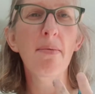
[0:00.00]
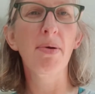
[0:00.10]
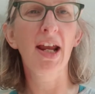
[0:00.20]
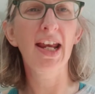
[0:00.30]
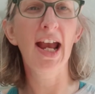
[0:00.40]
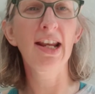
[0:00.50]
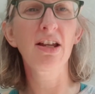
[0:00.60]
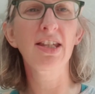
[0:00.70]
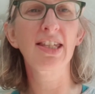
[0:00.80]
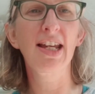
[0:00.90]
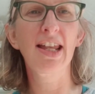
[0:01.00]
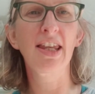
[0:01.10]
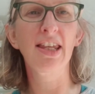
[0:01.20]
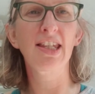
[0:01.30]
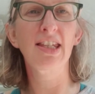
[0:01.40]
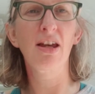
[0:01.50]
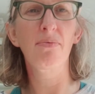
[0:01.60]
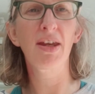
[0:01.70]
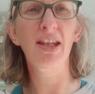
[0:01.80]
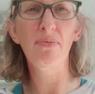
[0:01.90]
but I can understand that this is
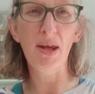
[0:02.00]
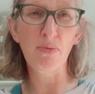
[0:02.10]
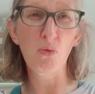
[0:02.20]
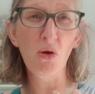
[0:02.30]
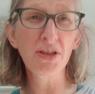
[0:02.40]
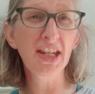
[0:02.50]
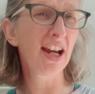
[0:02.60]
something that people wanted.